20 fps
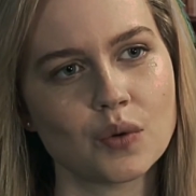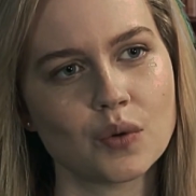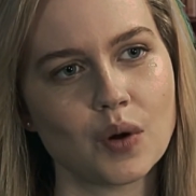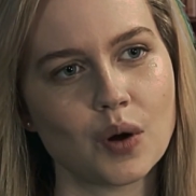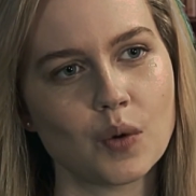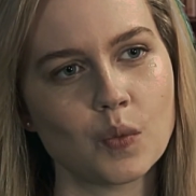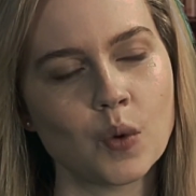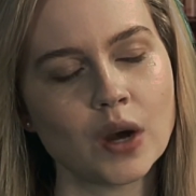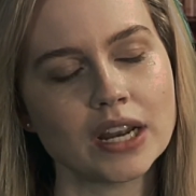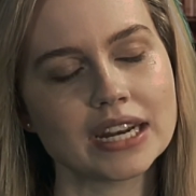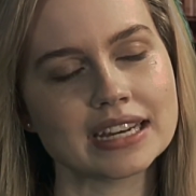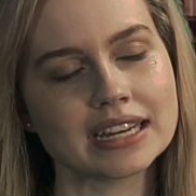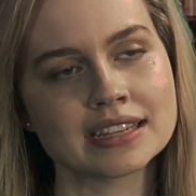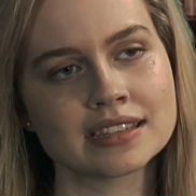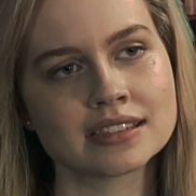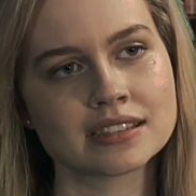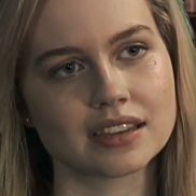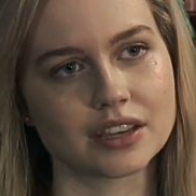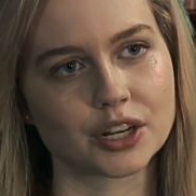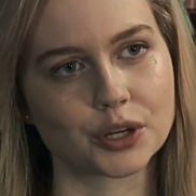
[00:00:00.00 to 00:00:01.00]
was a little
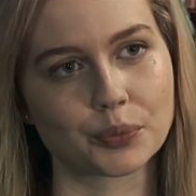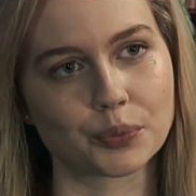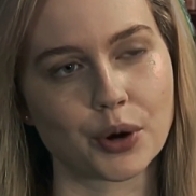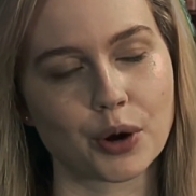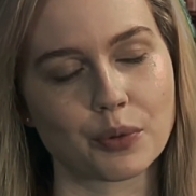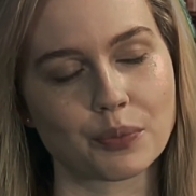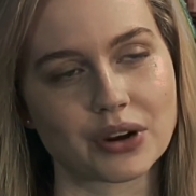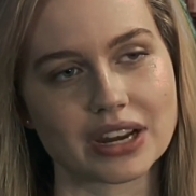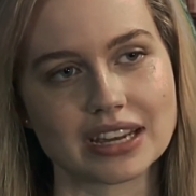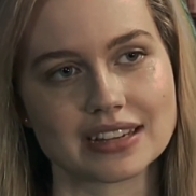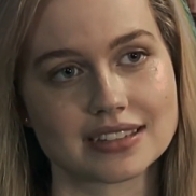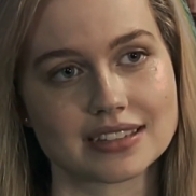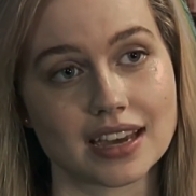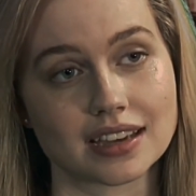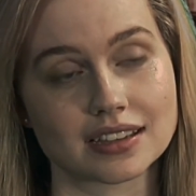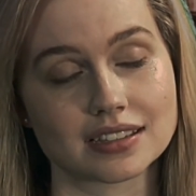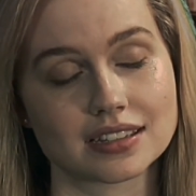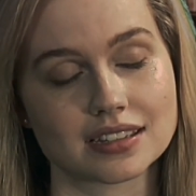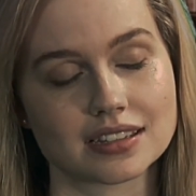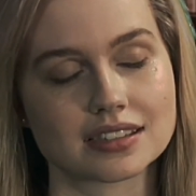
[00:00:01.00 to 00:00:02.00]
weirded out, but
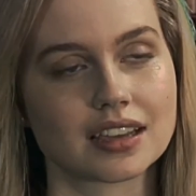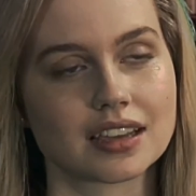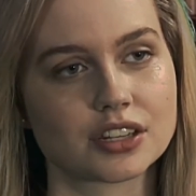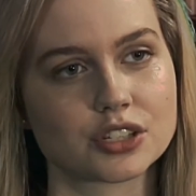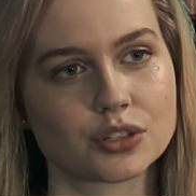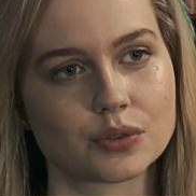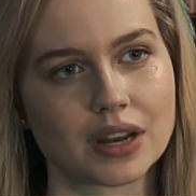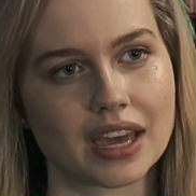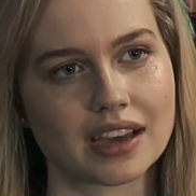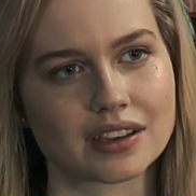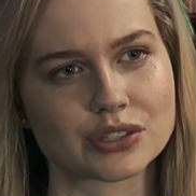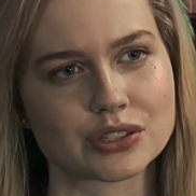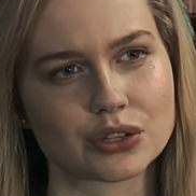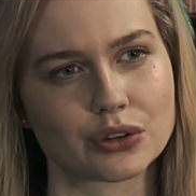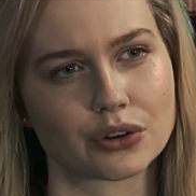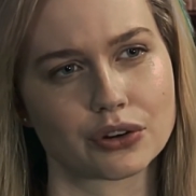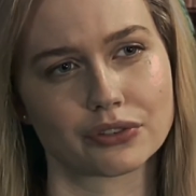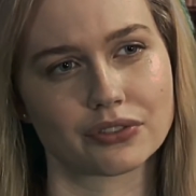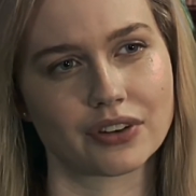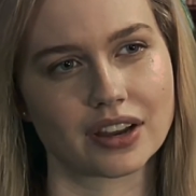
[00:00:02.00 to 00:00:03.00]
thought Peter to be
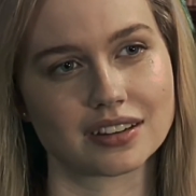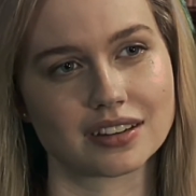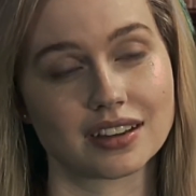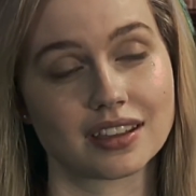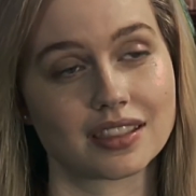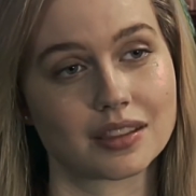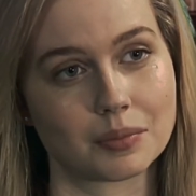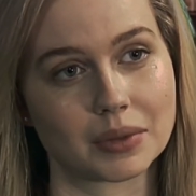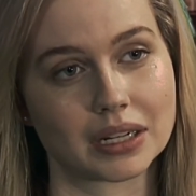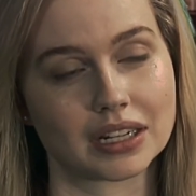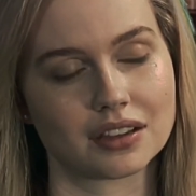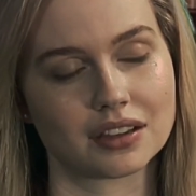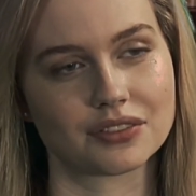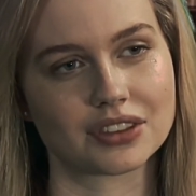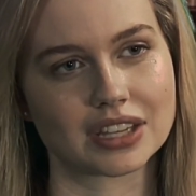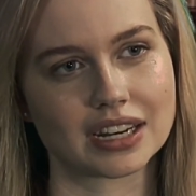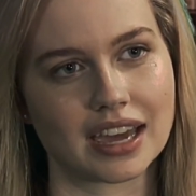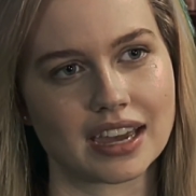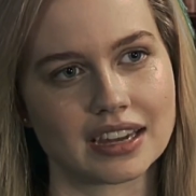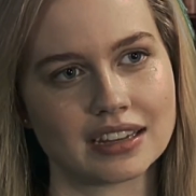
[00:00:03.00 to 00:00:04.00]
rather dorky and
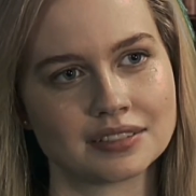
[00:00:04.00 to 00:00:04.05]
funny.